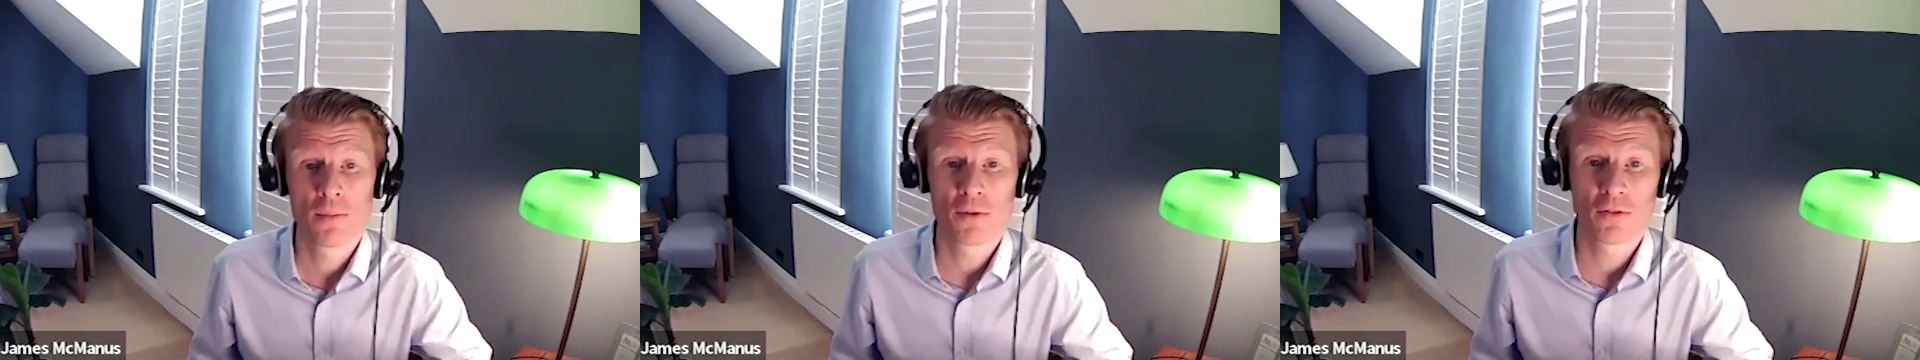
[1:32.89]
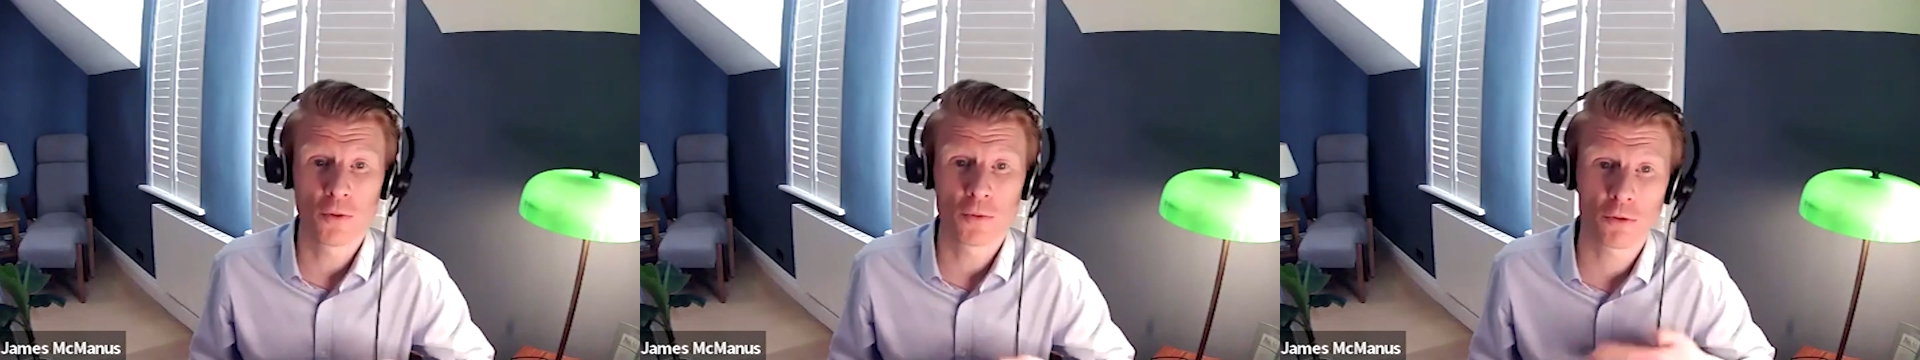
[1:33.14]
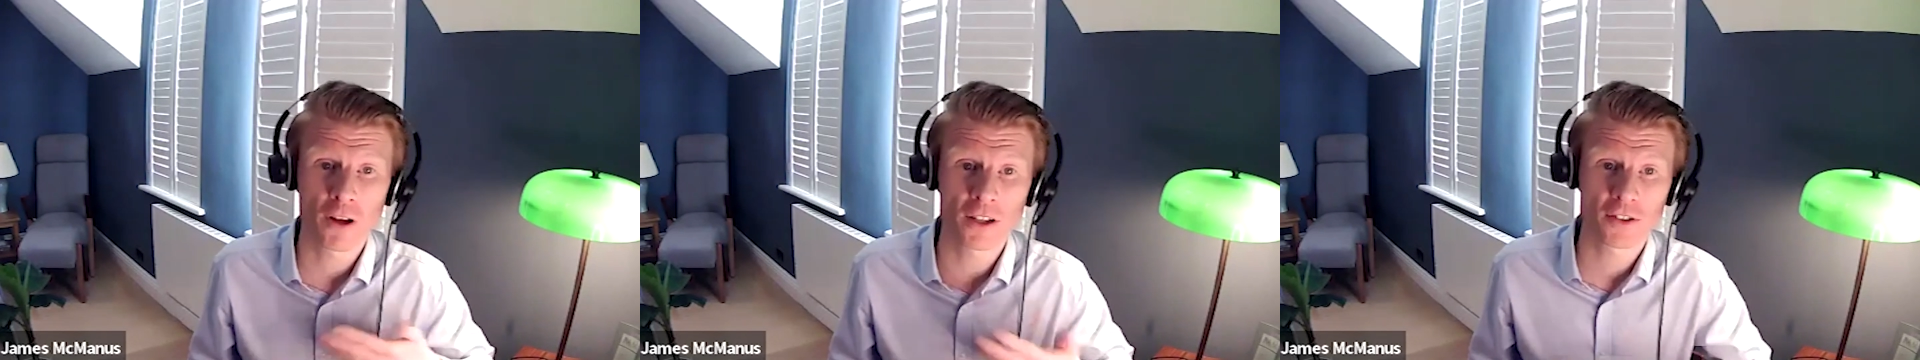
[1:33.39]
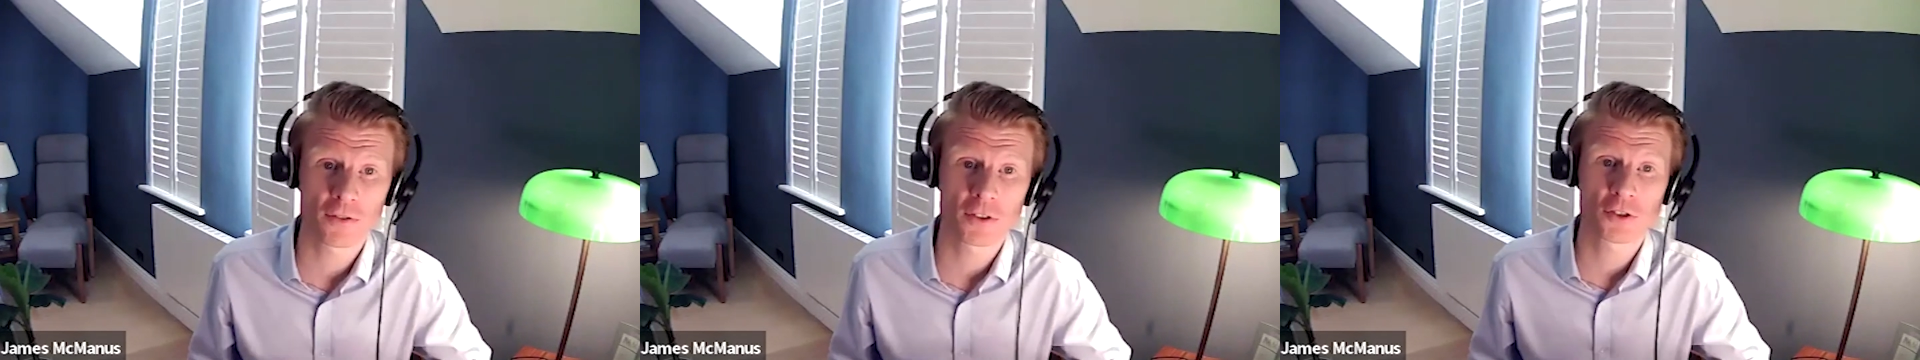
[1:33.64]
performed
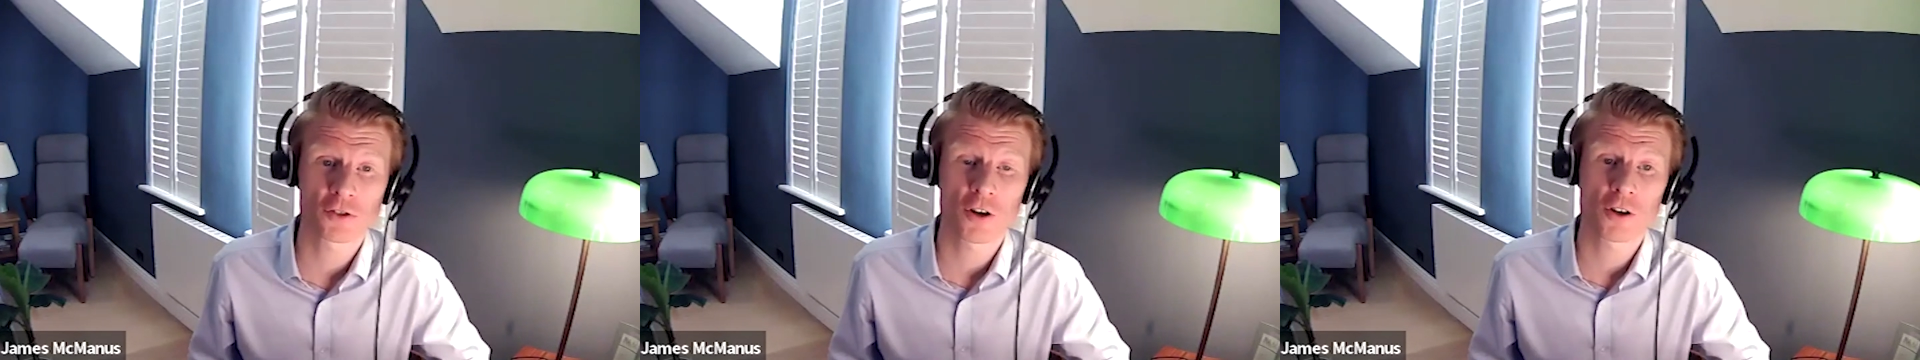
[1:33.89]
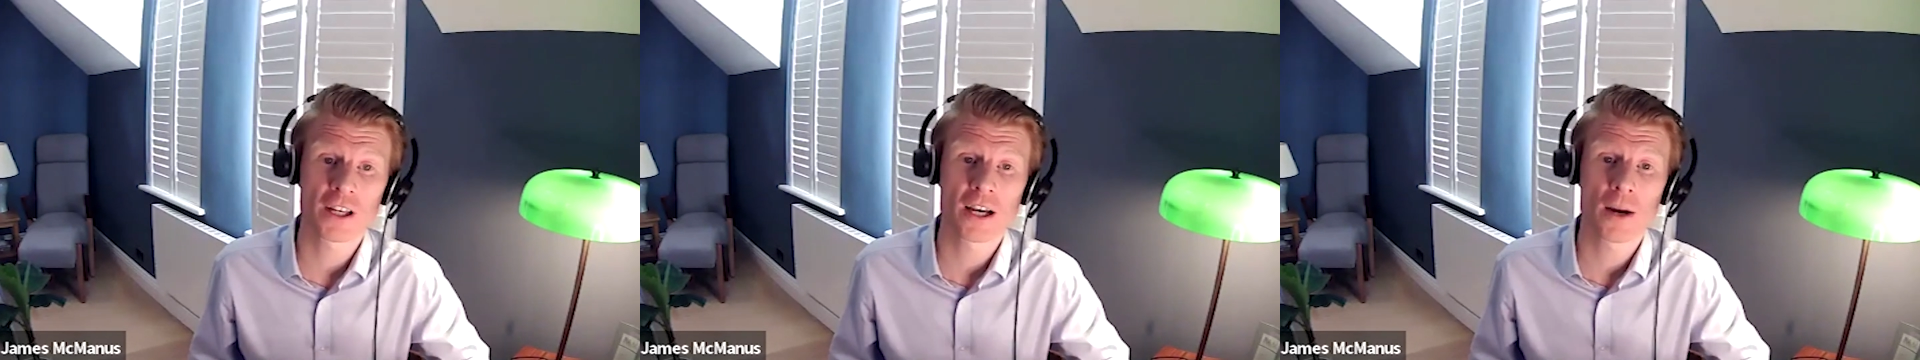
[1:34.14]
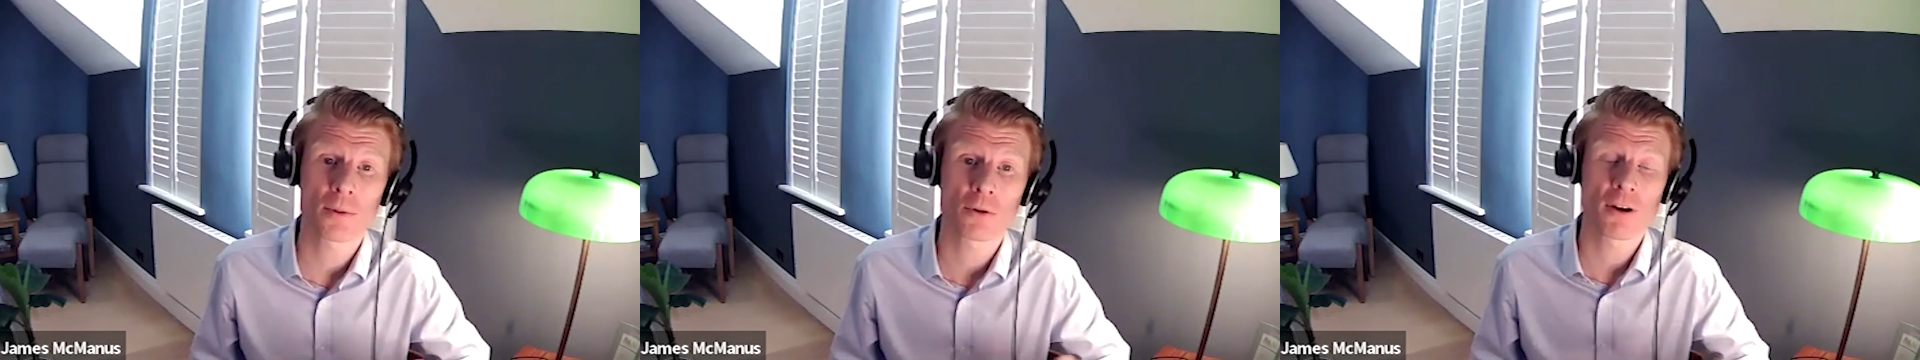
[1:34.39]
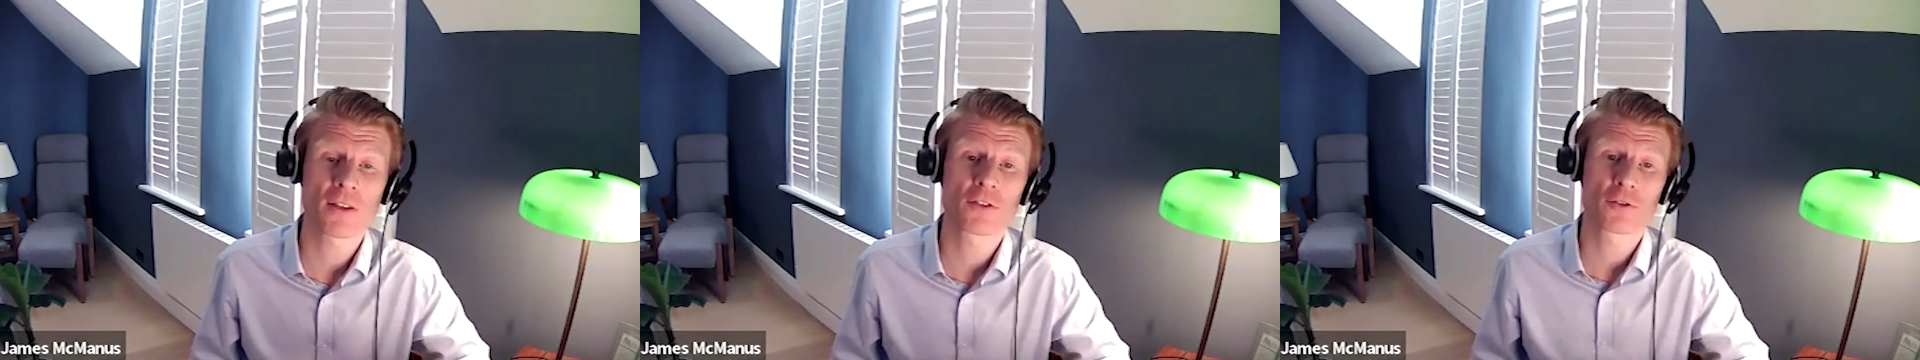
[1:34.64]
relatively strongly, up
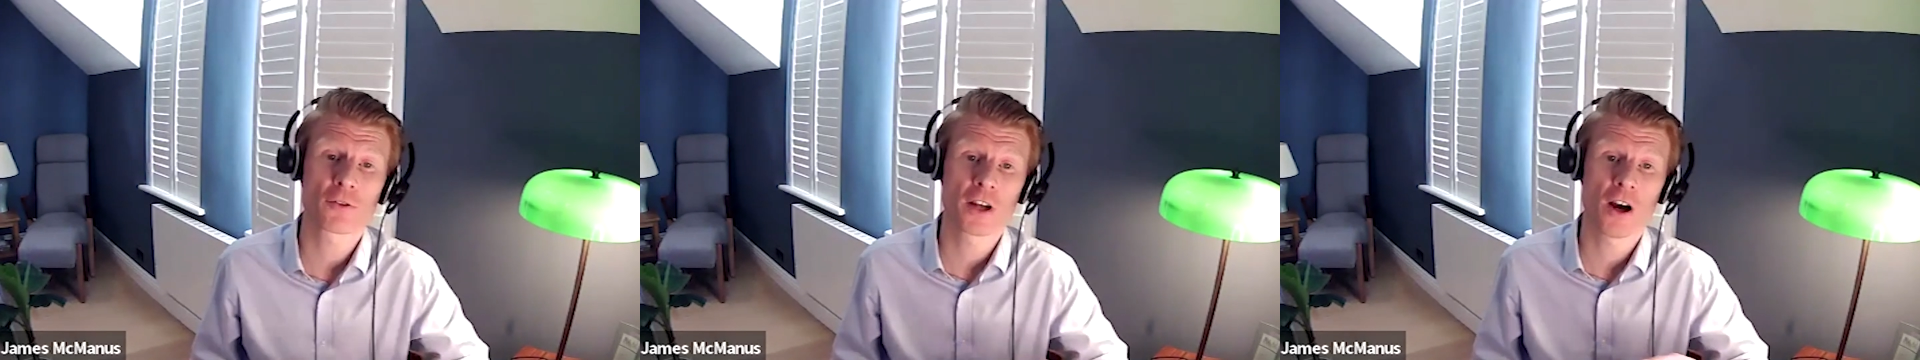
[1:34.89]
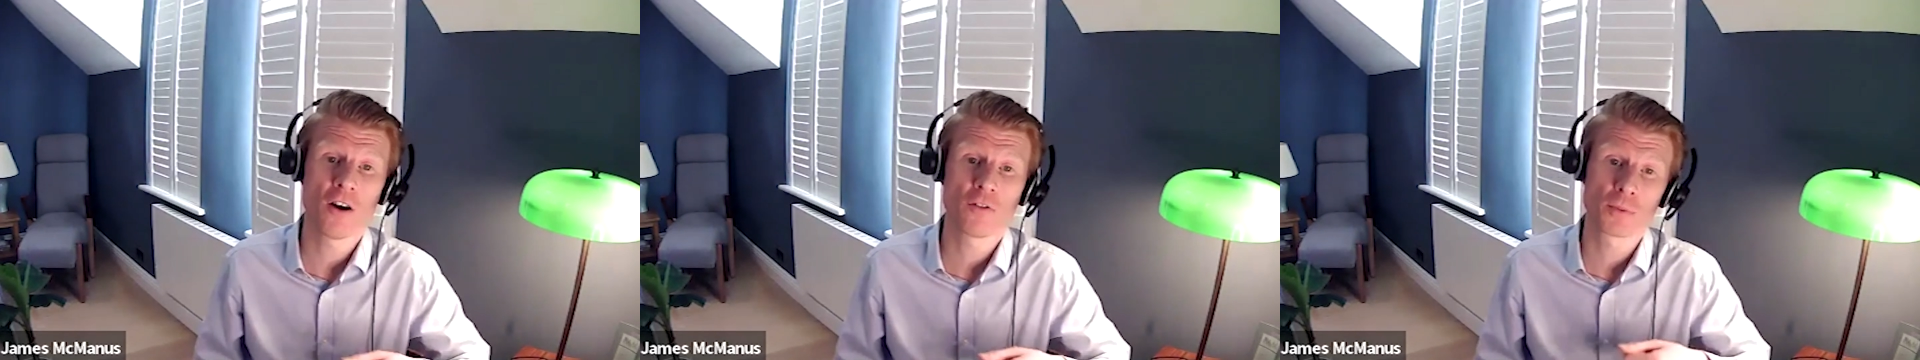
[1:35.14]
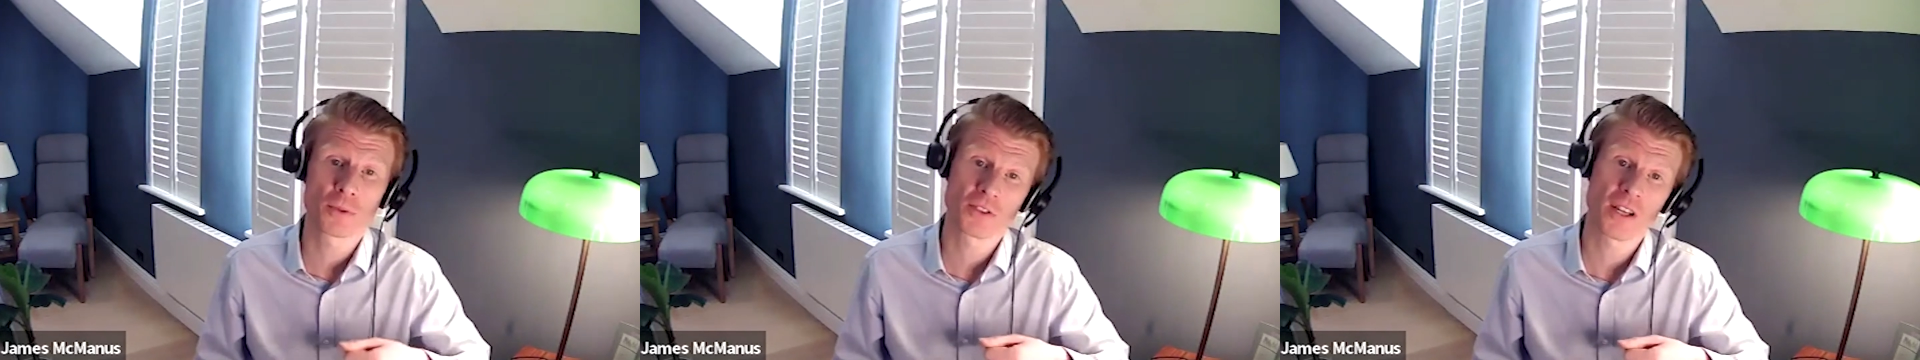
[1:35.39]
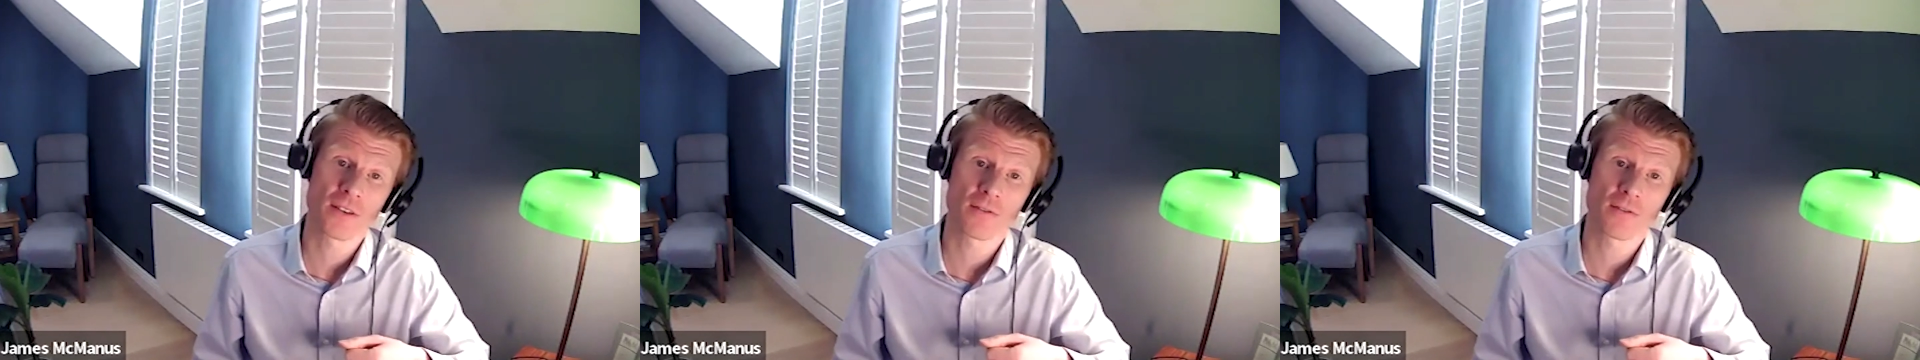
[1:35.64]
around 3.5%